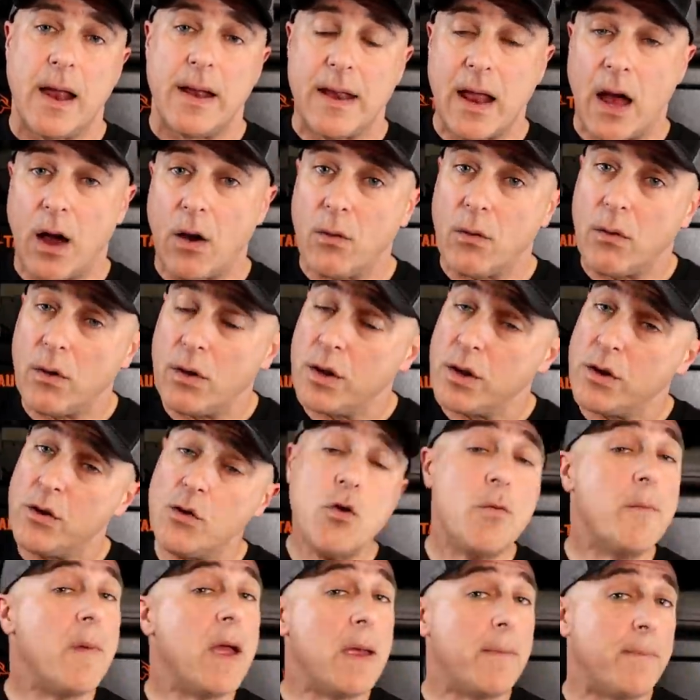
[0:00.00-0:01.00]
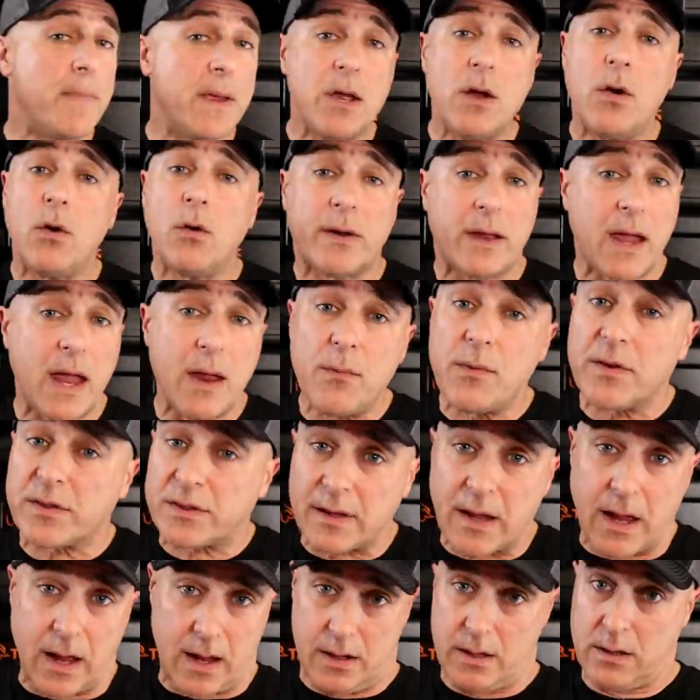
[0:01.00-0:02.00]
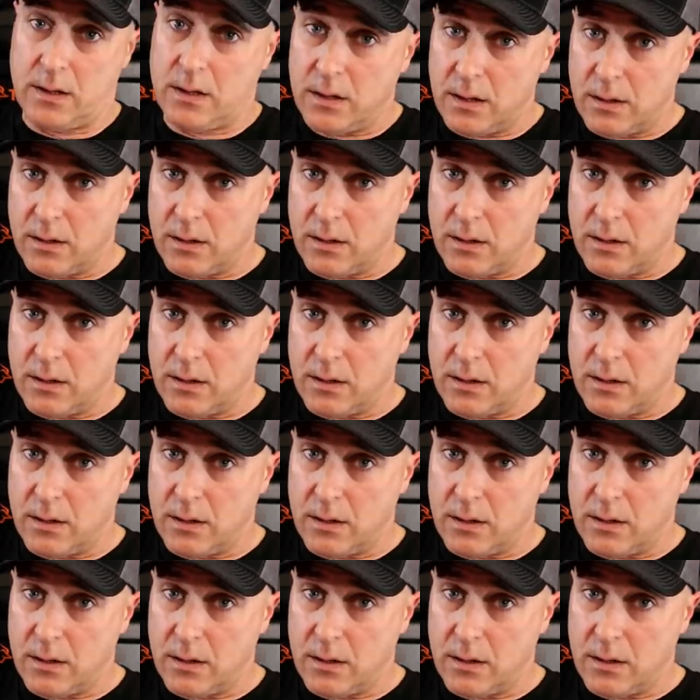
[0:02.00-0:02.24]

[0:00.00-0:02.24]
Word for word: Now, you may be okay with that.